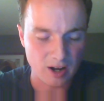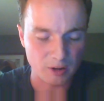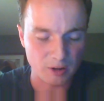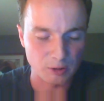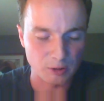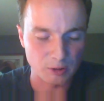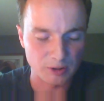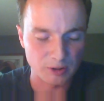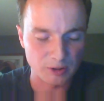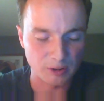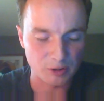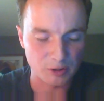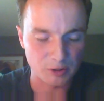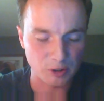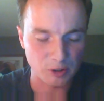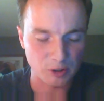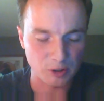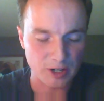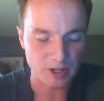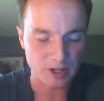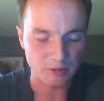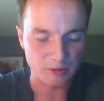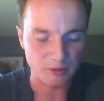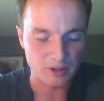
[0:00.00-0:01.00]
doing their
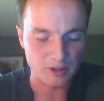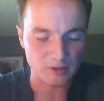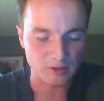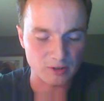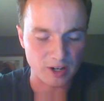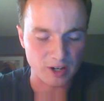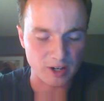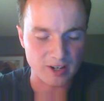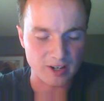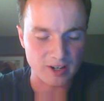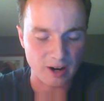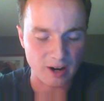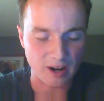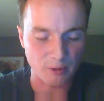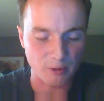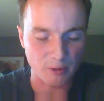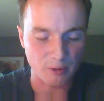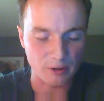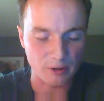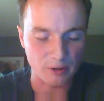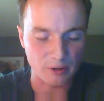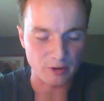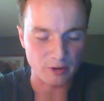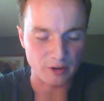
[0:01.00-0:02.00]
training runs right now
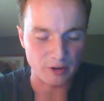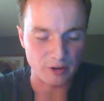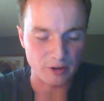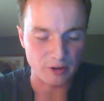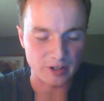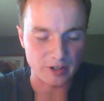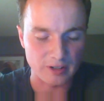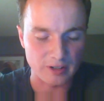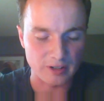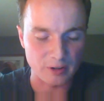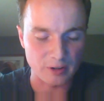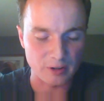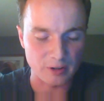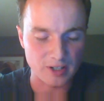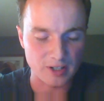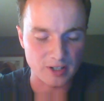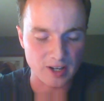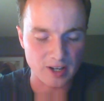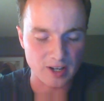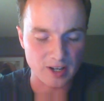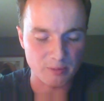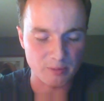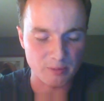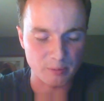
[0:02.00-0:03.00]
or today.